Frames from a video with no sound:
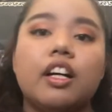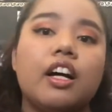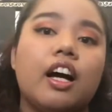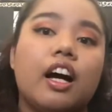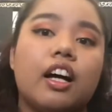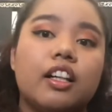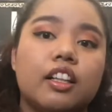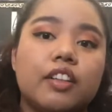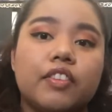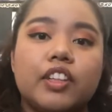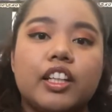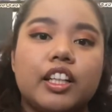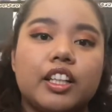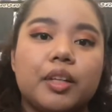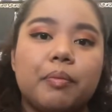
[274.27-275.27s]
I'll leave a
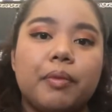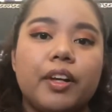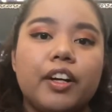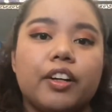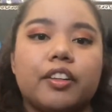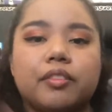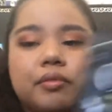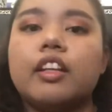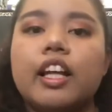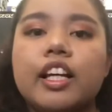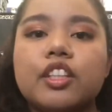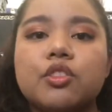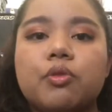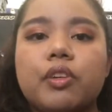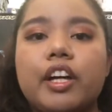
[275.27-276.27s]
link up there.
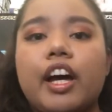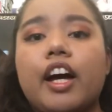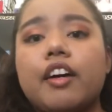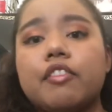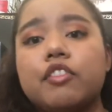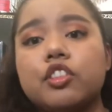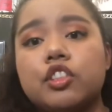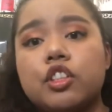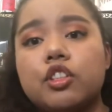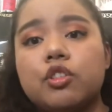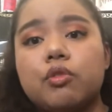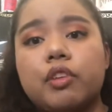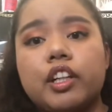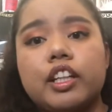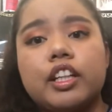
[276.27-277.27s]
Next we have
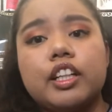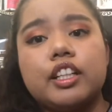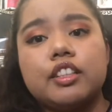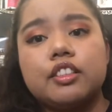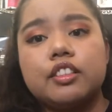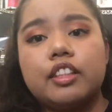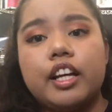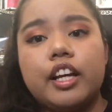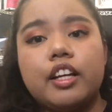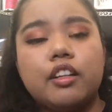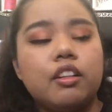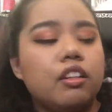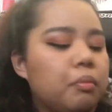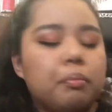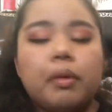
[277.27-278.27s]
Cinderella is Dead
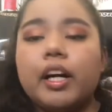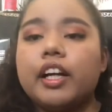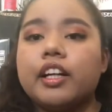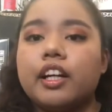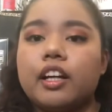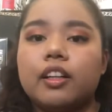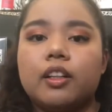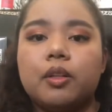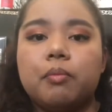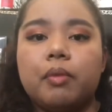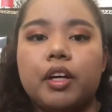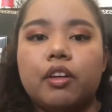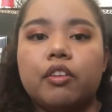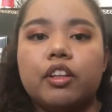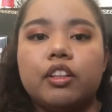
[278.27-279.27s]
by Kalynn
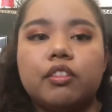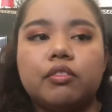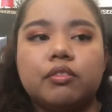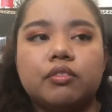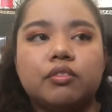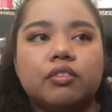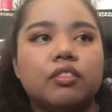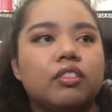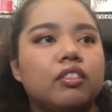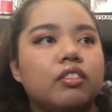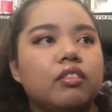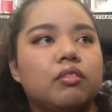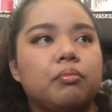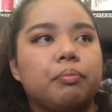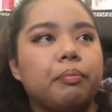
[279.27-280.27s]
Bayron.
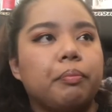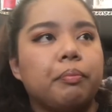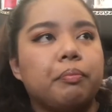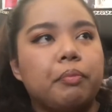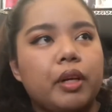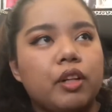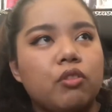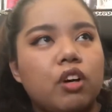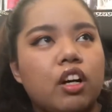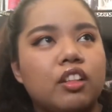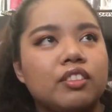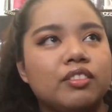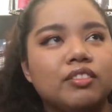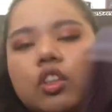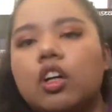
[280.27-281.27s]

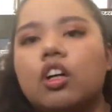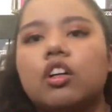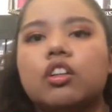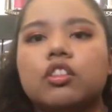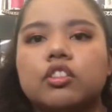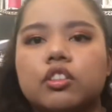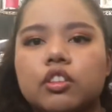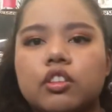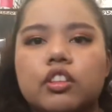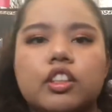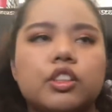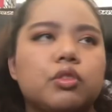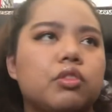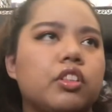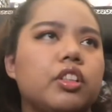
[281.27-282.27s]
Bayron. So
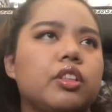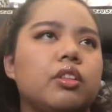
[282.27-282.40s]
this one,